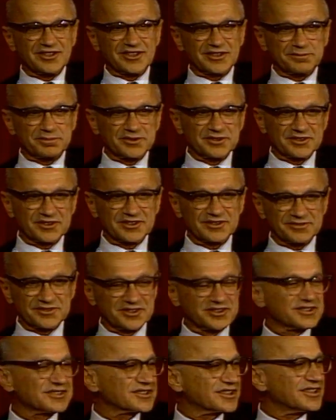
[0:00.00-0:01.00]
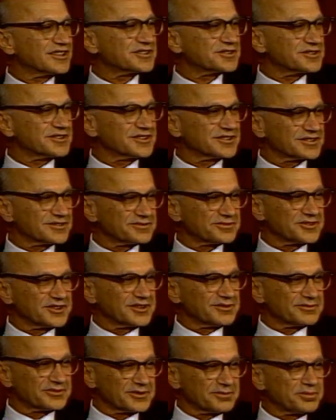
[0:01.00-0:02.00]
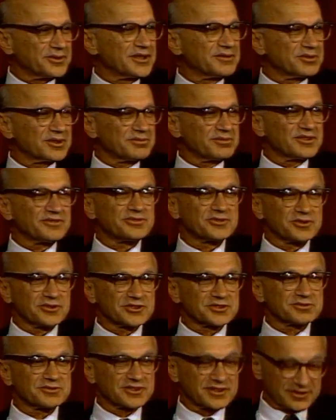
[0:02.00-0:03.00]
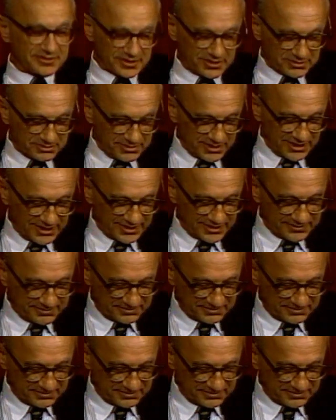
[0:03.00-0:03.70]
to preserve in this country is the freedom for people to be foolish with their own money.